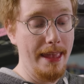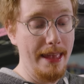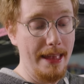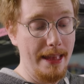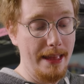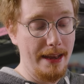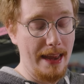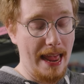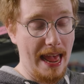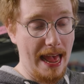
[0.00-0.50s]

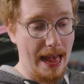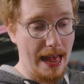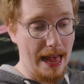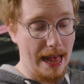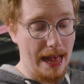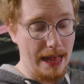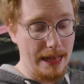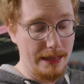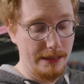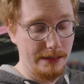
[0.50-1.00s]
It
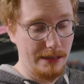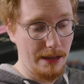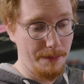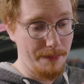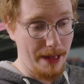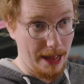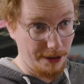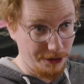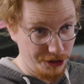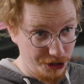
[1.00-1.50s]
has a
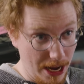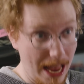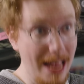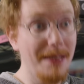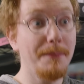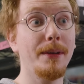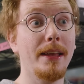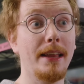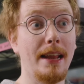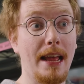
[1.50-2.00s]
bad
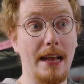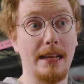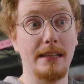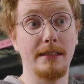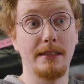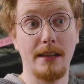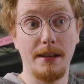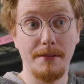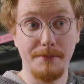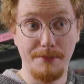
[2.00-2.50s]
shape, it
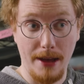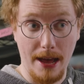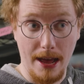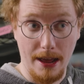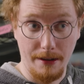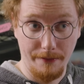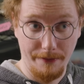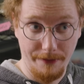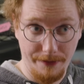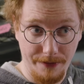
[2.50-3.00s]
has a
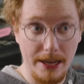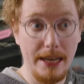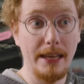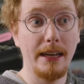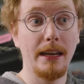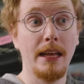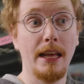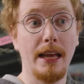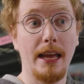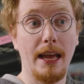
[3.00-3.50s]
bad
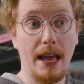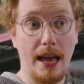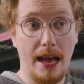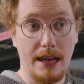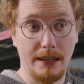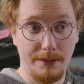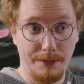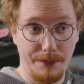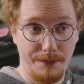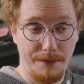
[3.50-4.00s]
feet, it
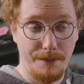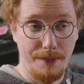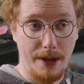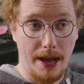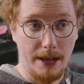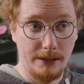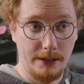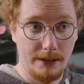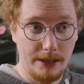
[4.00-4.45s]
has bad